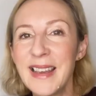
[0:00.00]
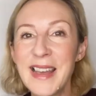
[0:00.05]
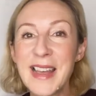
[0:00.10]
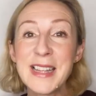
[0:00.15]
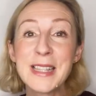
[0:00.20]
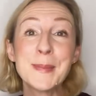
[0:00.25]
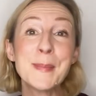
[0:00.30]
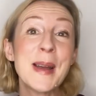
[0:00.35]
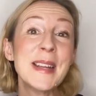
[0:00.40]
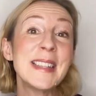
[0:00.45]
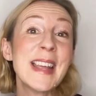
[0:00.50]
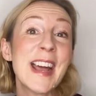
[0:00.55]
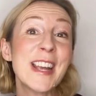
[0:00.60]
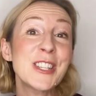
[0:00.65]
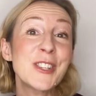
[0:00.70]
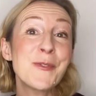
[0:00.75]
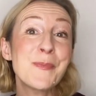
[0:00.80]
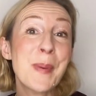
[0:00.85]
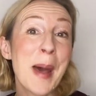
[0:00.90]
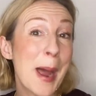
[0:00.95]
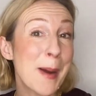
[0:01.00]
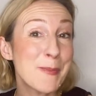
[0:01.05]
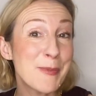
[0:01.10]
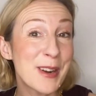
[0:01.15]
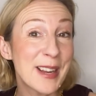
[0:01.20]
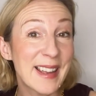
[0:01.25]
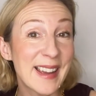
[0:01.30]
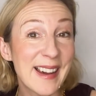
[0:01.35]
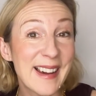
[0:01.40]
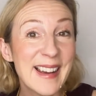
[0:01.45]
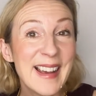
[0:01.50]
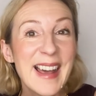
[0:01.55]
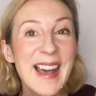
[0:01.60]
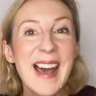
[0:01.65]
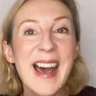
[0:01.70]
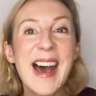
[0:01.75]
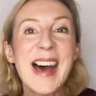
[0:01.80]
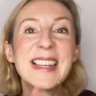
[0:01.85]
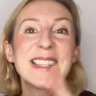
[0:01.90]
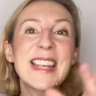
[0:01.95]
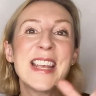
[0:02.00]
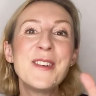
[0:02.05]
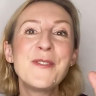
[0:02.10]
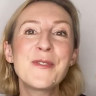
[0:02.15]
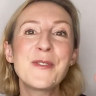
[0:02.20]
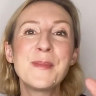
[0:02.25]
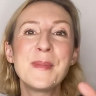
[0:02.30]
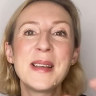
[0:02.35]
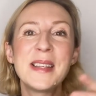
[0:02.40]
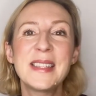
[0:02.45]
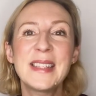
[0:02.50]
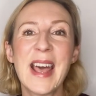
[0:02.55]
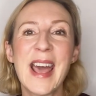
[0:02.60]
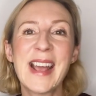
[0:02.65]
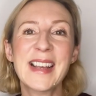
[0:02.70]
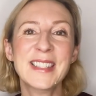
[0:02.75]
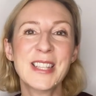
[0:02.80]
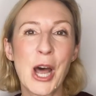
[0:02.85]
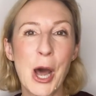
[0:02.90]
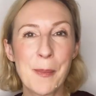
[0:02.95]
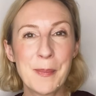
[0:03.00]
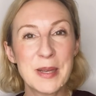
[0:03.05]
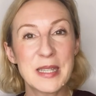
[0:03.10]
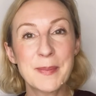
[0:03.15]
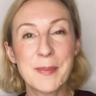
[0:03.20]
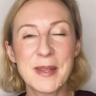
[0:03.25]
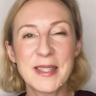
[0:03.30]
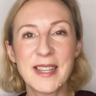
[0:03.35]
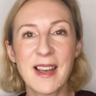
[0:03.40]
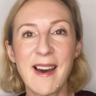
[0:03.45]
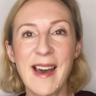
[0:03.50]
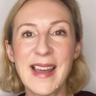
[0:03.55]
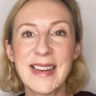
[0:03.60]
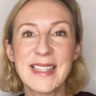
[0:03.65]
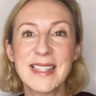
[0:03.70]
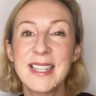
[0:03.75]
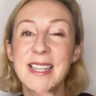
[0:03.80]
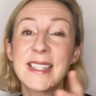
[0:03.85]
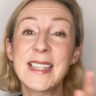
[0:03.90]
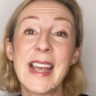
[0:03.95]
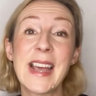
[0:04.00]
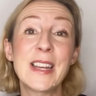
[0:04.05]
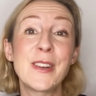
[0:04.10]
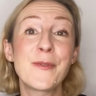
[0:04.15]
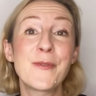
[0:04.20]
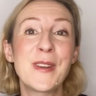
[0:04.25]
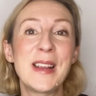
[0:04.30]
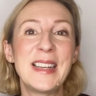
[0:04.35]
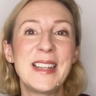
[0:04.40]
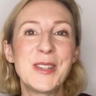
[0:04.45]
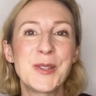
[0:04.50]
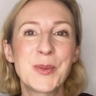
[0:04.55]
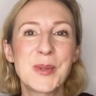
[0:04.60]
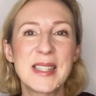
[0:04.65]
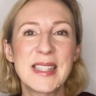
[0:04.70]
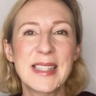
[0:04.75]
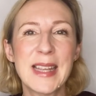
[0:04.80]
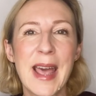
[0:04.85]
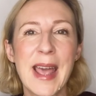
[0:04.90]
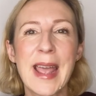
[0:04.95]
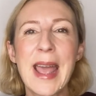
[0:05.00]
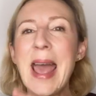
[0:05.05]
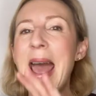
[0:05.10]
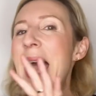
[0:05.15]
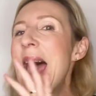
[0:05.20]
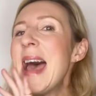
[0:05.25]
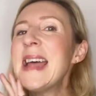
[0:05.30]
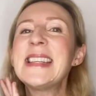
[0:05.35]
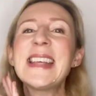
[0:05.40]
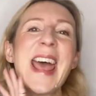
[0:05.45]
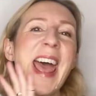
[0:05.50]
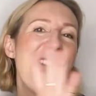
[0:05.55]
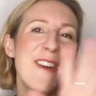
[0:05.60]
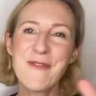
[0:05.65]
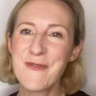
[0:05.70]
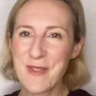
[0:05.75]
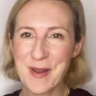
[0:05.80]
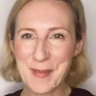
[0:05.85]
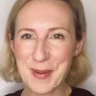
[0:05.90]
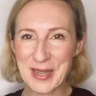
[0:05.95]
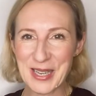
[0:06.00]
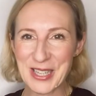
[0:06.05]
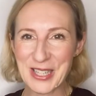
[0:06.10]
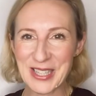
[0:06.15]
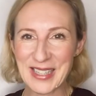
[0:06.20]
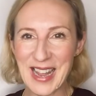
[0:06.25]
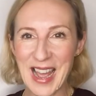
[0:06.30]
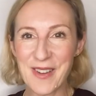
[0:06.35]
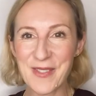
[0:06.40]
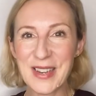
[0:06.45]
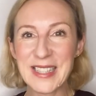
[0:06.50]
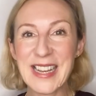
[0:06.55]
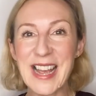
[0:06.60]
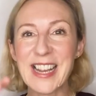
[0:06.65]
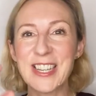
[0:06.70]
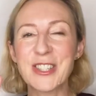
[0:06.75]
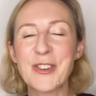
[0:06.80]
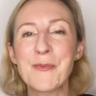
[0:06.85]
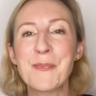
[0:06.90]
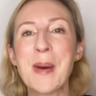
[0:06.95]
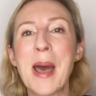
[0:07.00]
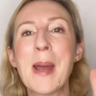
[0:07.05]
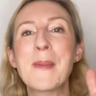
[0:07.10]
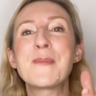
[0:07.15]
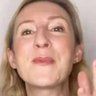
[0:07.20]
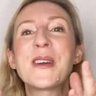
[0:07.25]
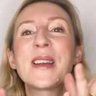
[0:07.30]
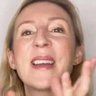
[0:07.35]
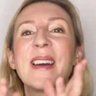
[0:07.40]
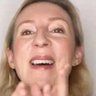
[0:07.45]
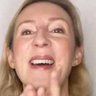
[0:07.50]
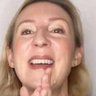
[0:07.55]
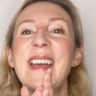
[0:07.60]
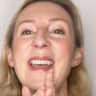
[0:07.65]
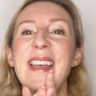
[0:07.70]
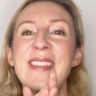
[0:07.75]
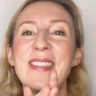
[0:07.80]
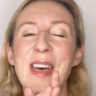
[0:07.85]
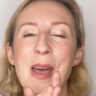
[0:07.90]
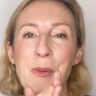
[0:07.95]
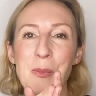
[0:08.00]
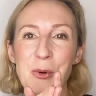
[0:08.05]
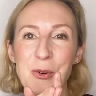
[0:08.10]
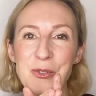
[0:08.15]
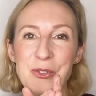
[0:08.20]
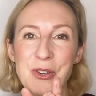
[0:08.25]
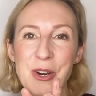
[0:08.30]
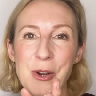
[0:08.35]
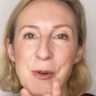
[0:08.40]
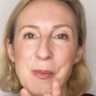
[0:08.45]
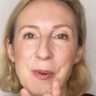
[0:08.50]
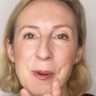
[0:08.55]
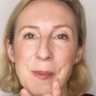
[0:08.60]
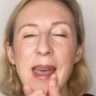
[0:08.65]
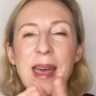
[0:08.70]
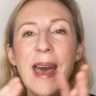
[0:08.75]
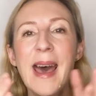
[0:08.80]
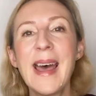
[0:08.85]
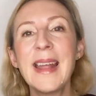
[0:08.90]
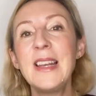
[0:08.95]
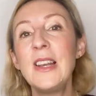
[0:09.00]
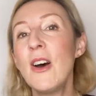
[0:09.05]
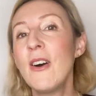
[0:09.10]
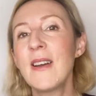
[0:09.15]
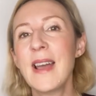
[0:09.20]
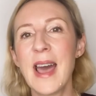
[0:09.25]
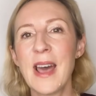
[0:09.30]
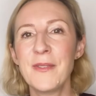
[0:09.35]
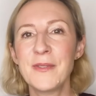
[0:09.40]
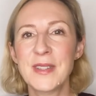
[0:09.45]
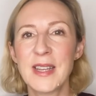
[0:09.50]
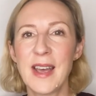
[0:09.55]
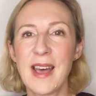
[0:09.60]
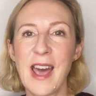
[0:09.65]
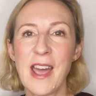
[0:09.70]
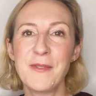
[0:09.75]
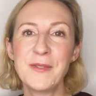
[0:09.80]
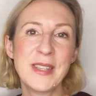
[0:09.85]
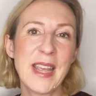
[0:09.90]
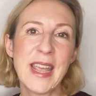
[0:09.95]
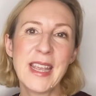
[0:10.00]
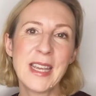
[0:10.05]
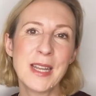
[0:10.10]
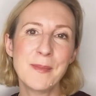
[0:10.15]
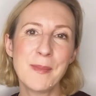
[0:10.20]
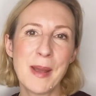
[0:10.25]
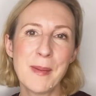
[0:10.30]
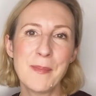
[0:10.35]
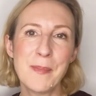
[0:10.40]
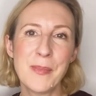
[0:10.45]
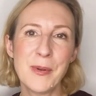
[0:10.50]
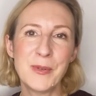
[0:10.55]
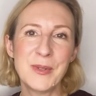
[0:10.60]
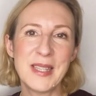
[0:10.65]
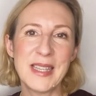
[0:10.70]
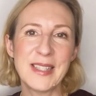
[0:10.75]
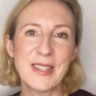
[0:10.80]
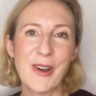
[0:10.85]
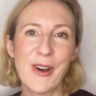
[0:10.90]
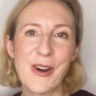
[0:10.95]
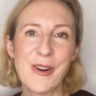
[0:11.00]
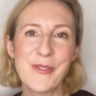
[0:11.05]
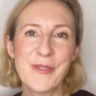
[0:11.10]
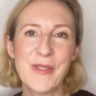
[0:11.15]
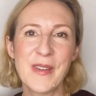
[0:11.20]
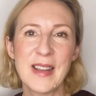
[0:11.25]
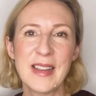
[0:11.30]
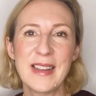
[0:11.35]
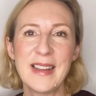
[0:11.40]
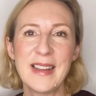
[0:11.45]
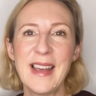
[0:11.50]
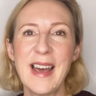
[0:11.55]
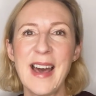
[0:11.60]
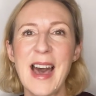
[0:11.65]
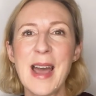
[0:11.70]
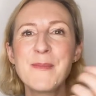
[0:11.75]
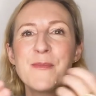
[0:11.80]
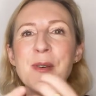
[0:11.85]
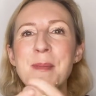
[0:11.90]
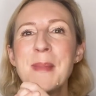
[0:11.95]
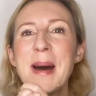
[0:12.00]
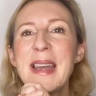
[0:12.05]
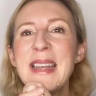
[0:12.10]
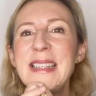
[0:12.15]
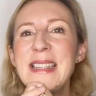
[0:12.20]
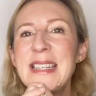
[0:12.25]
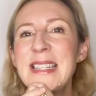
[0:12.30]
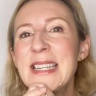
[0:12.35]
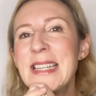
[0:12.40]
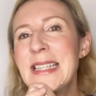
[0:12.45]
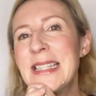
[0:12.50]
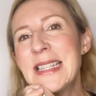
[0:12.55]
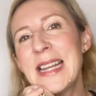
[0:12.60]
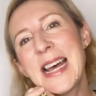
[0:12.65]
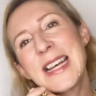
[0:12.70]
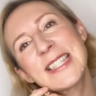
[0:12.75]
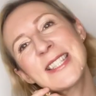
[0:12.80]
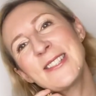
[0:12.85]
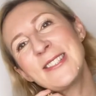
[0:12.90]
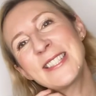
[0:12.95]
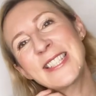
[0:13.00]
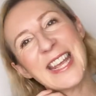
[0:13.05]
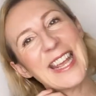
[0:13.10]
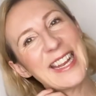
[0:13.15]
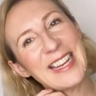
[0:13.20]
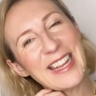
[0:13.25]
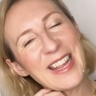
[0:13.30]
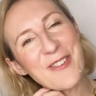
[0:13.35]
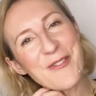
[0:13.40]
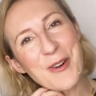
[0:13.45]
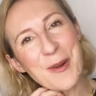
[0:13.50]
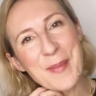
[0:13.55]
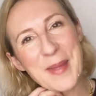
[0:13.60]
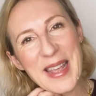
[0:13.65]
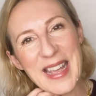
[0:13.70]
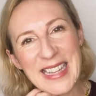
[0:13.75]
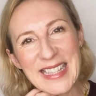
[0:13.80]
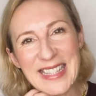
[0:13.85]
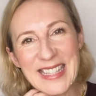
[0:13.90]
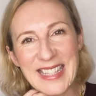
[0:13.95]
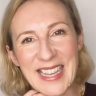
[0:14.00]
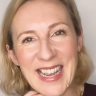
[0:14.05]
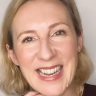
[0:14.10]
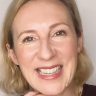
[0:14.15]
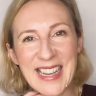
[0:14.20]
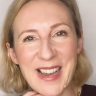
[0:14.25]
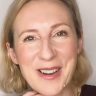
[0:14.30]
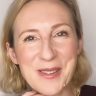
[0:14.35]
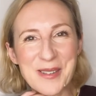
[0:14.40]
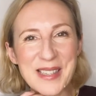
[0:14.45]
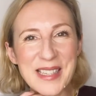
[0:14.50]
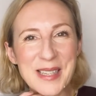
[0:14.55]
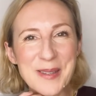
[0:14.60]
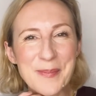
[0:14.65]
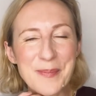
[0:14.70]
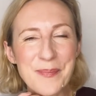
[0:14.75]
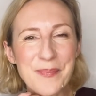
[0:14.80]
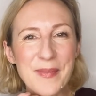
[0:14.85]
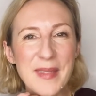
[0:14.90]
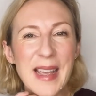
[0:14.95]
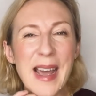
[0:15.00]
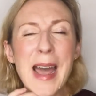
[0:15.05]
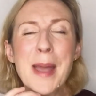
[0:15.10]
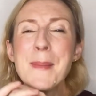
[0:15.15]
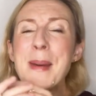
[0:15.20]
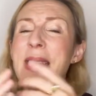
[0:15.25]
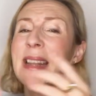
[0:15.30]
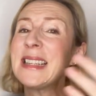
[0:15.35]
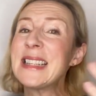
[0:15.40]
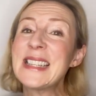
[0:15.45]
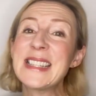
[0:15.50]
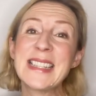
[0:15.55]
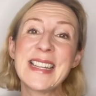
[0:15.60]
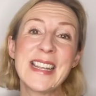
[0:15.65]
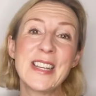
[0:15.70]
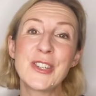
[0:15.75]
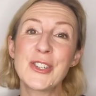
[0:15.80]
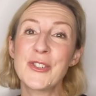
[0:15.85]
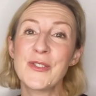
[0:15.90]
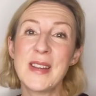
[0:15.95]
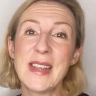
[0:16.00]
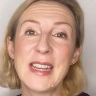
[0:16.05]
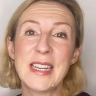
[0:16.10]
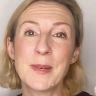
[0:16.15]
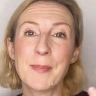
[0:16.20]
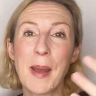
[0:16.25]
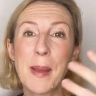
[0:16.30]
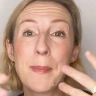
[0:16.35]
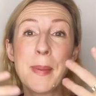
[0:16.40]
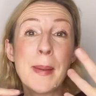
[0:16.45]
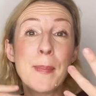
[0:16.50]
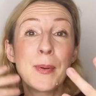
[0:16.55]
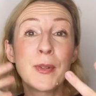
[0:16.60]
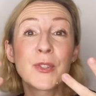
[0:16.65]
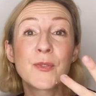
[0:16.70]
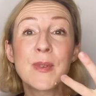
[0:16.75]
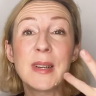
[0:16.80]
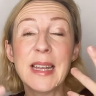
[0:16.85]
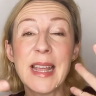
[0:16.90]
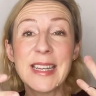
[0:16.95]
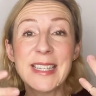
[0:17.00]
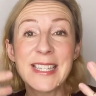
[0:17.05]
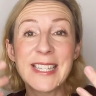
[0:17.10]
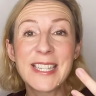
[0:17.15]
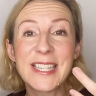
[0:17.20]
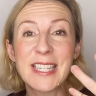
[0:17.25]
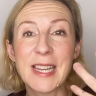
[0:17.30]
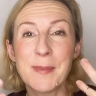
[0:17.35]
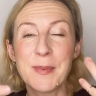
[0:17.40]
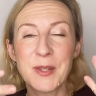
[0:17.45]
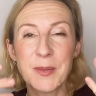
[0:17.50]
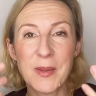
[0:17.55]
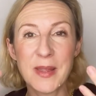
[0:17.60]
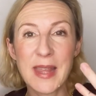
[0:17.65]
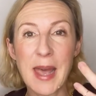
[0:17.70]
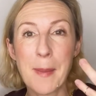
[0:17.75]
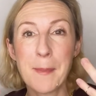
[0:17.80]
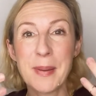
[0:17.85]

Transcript: It's my dash of paprika, as infamous ex-Harper's Bazaar editor Diana Vreeland would say, and everybody should have a dash of paprika in their wardrobe. And long after I've taken my booties off, I'm reminded to dazzle daily from the inside out. I'm endlessly intrigued by people's relationships with their